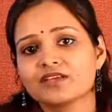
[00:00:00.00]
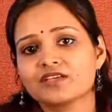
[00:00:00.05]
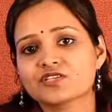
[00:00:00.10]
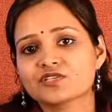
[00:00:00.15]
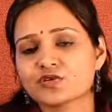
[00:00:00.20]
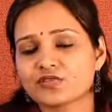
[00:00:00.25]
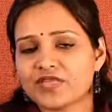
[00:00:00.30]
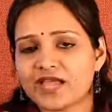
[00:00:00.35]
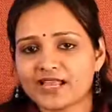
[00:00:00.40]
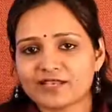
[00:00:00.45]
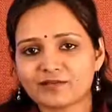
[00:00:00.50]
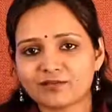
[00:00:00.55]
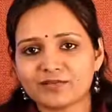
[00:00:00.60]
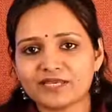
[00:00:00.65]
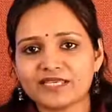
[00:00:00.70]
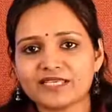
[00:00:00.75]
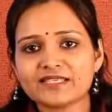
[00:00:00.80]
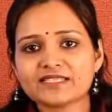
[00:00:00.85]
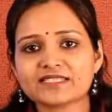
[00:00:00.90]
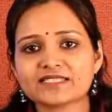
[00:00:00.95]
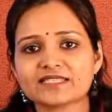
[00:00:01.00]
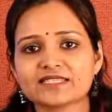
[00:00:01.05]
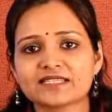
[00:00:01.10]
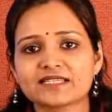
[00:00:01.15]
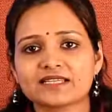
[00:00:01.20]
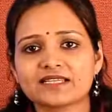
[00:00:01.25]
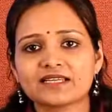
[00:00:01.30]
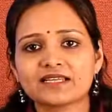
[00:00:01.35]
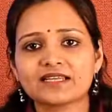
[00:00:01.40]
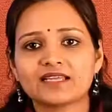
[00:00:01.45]
So that means
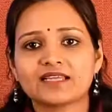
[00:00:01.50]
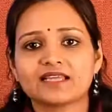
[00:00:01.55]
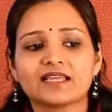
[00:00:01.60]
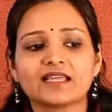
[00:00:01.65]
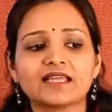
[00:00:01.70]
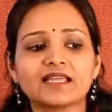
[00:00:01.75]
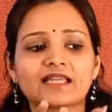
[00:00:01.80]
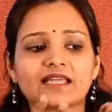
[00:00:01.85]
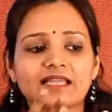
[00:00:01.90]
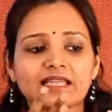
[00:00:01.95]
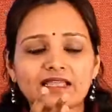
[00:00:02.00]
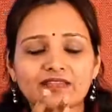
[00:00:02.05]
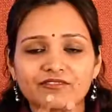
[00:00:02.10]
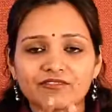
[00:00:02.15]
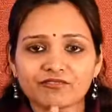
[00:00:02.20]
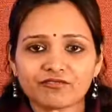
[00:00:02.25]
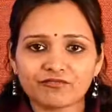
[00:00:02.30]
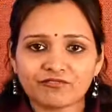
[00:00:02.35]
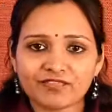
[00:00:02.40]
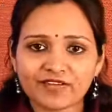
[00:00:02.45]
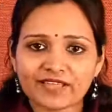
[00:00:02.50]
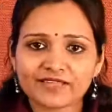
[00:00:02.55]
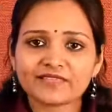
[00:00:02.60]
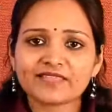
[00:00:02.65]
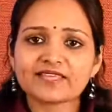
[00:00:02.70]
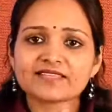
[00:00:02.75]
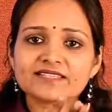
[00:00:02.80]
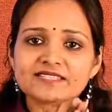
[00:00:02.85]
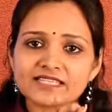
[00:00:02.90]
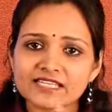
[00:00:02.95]
when
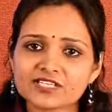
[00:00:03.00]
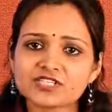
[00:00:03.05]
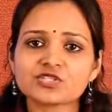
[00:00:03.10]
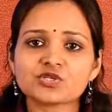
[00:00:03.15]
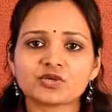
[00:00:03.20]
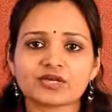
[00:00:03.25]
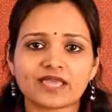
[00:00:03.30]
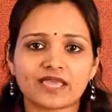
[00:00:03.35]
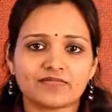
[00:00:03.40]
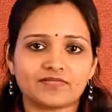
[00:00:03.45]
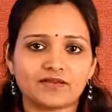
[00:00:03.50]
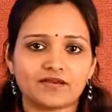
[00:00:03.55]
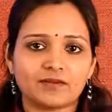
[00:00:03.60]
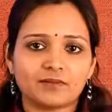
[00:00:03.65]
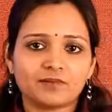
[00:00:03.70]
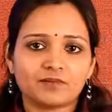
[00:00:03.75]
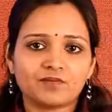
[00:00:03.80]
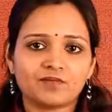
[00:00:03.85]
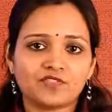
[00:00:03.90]
they sit together,